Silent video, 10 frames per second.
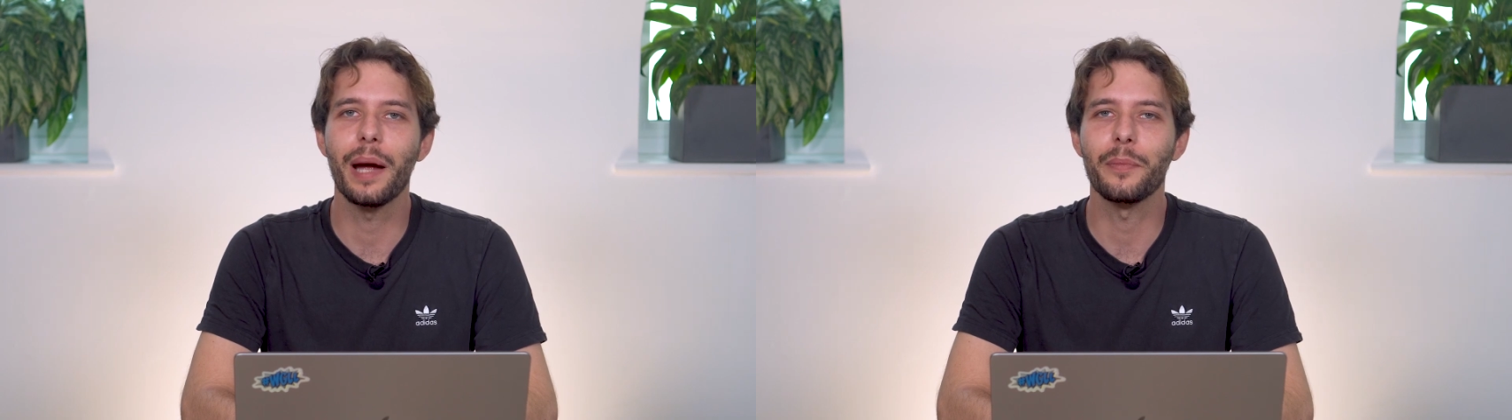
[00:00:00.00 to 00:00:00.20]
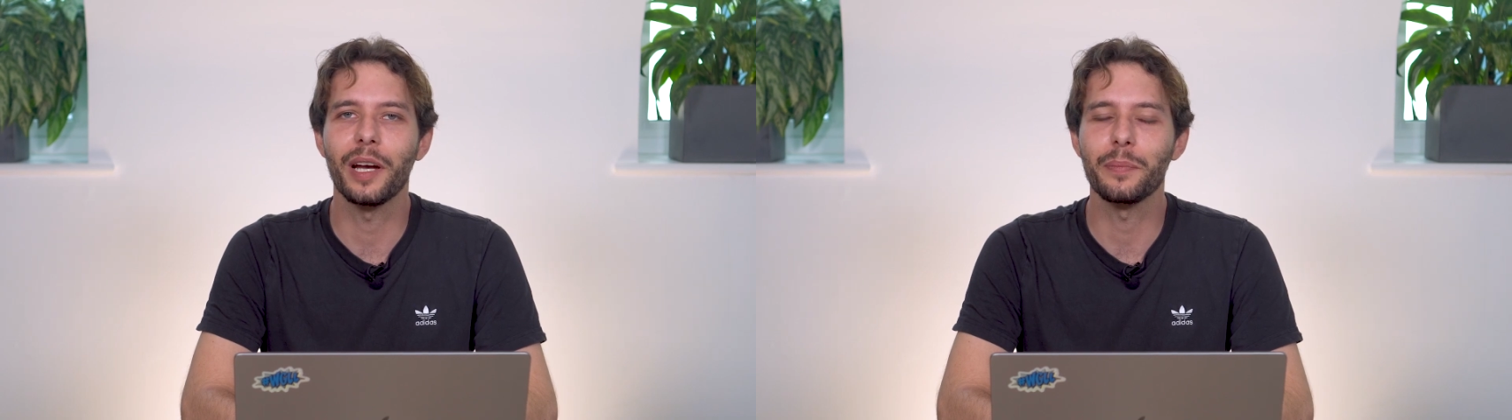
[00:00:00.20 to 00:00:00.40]

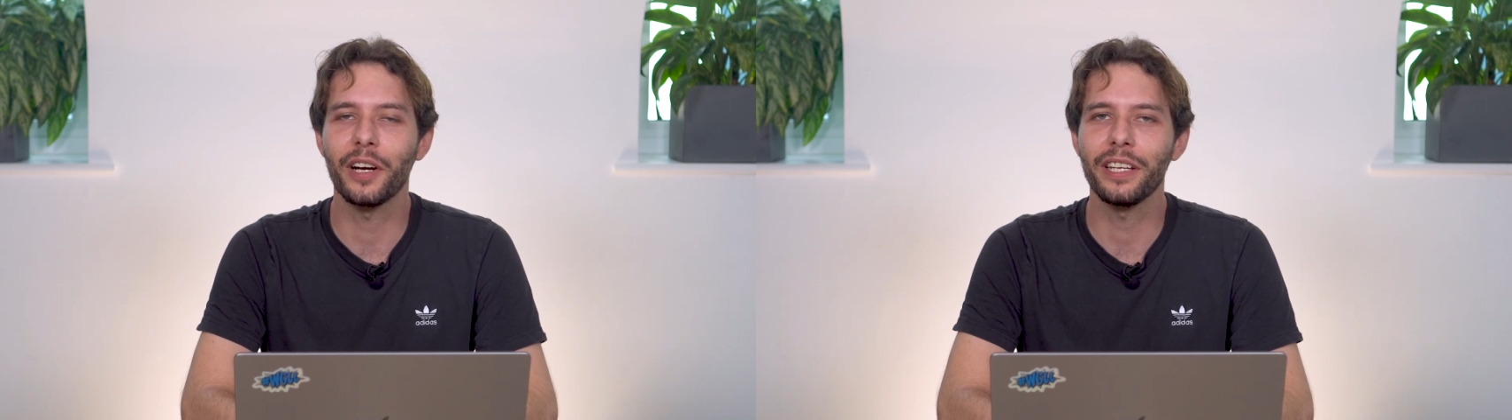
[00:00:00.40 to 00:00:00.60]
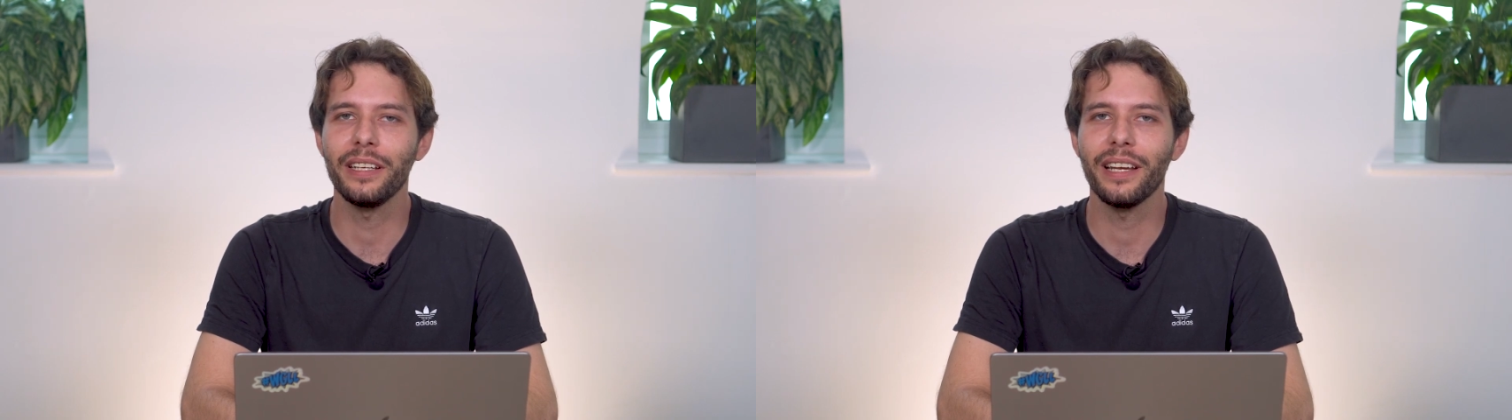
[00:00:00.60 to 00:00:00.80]
I'm Ryan
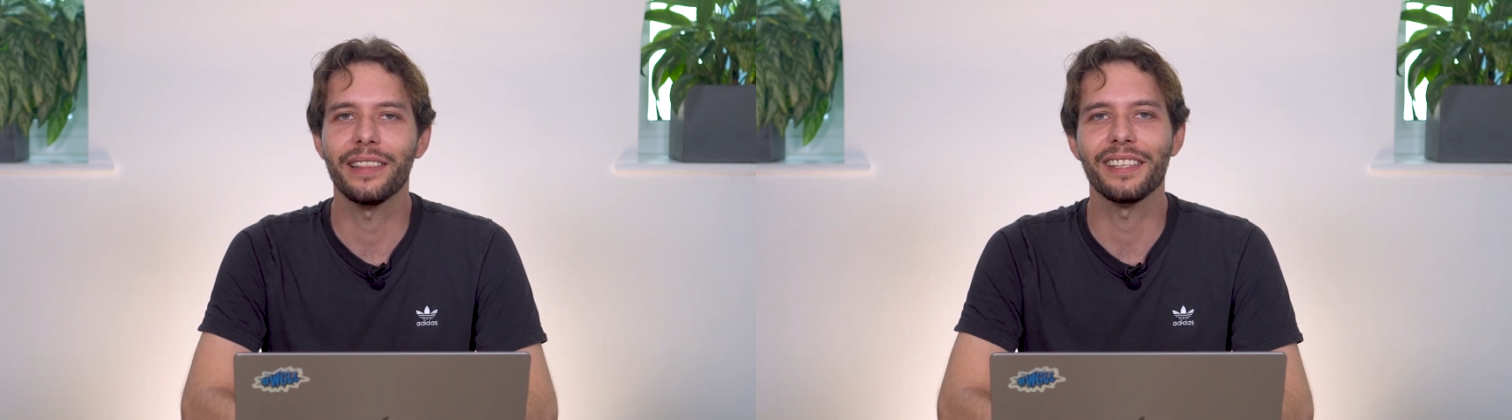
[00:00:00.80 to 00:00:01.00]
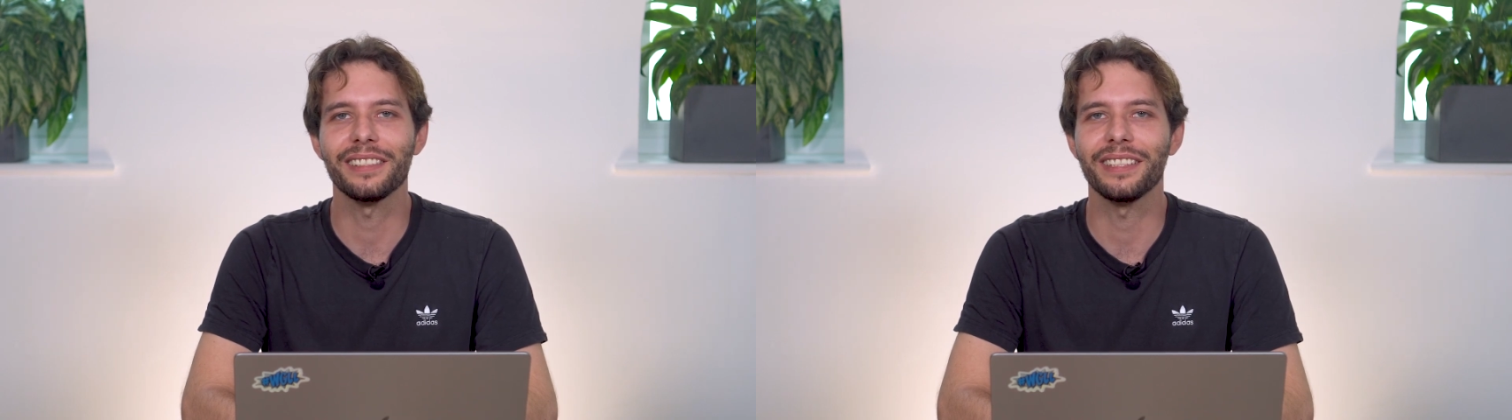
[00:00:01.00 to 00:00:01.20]
Mocke
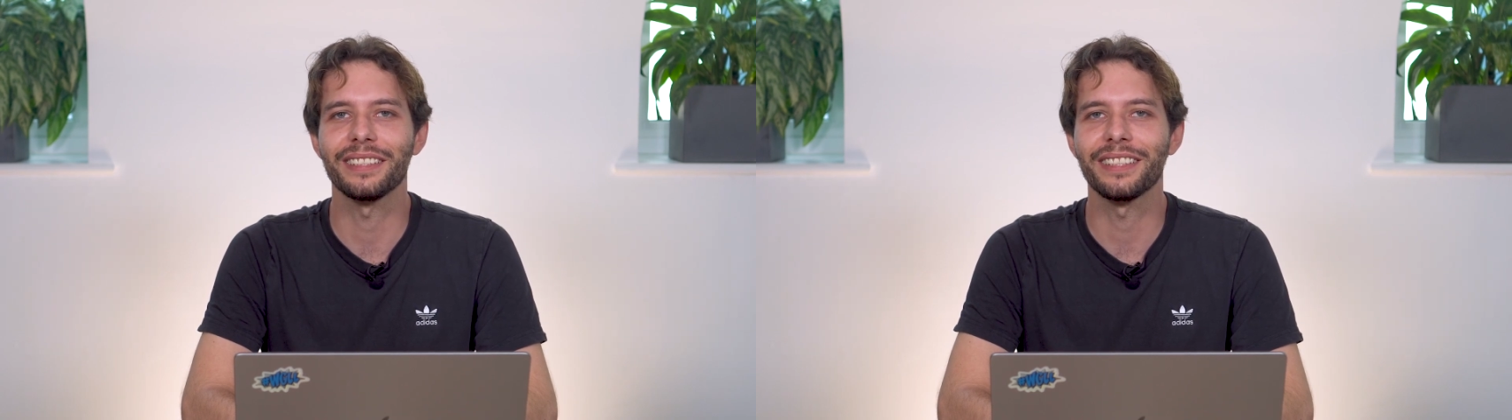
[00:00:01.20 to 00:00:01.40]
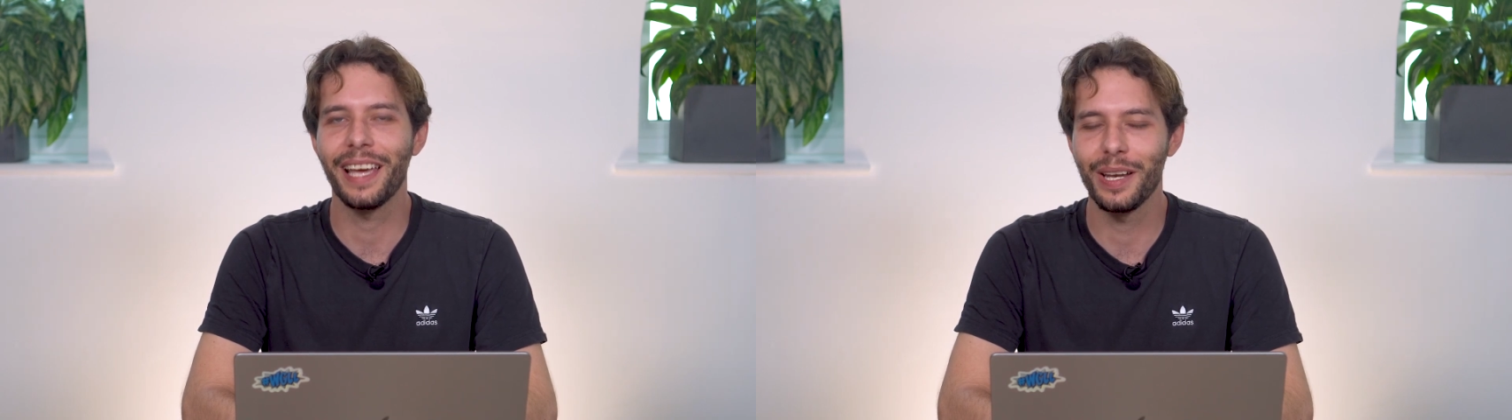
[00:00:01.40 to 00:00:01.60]
and this
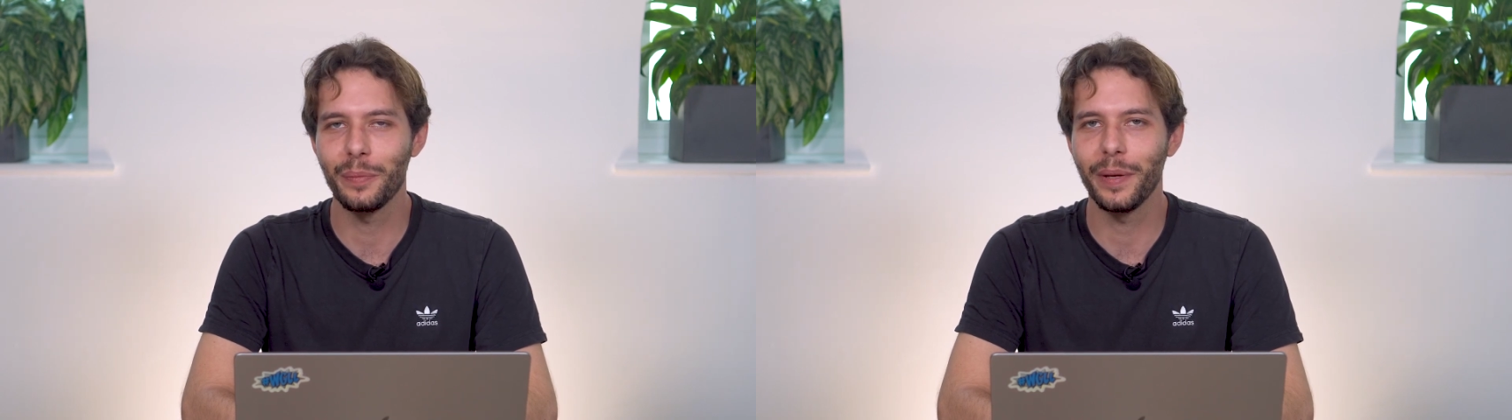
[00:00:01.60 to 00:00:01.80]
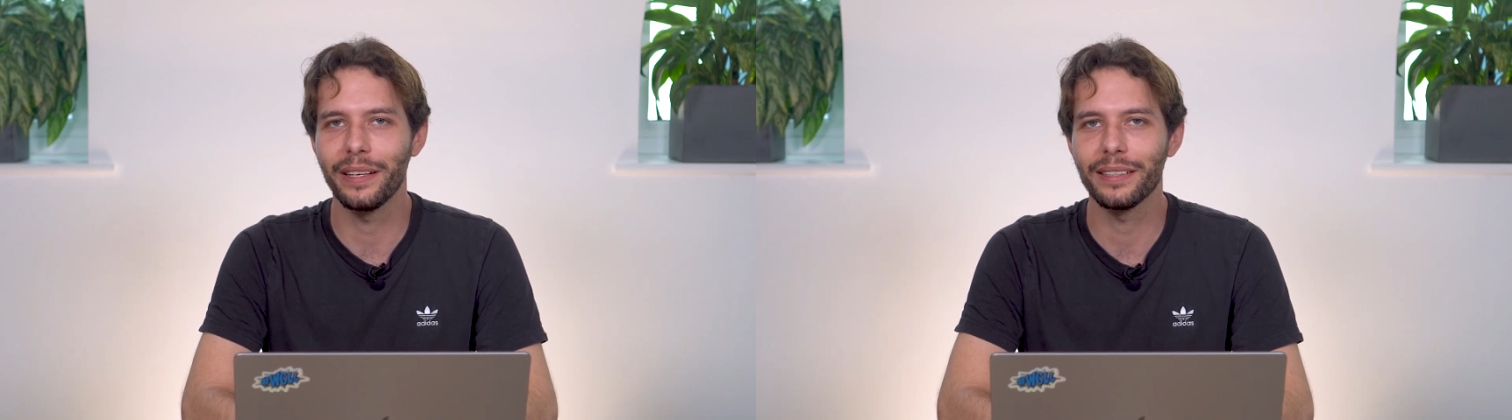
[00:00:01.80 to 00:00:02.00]
is Hello
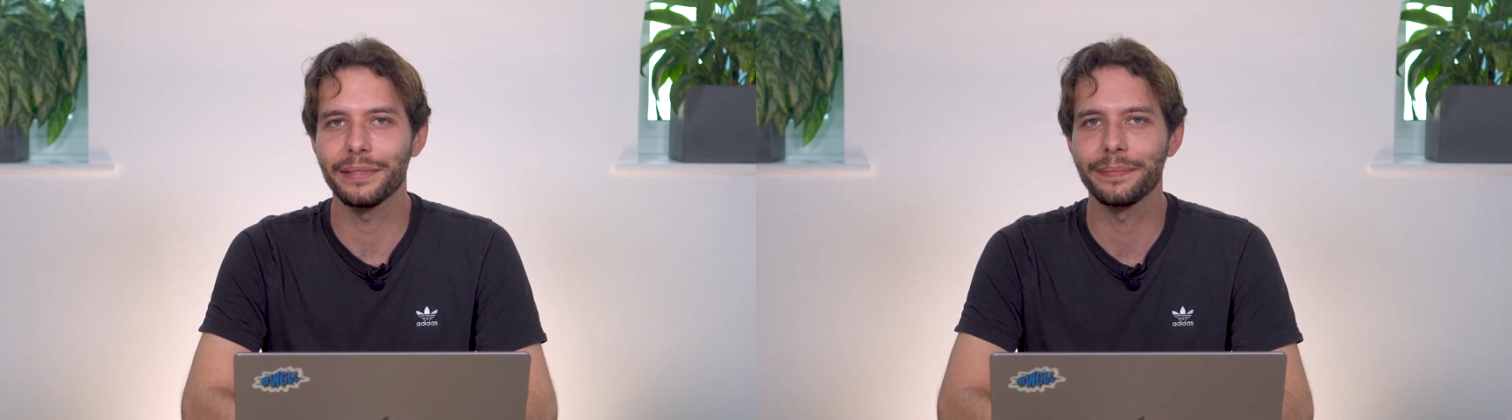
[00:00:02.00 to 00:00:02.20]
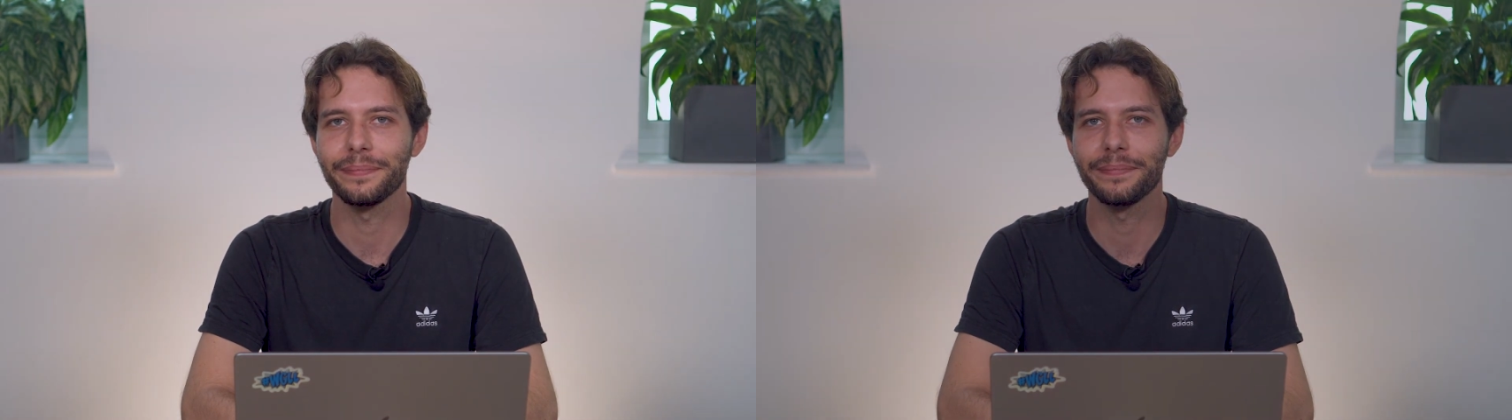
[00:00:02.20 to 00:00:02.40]
Mendix.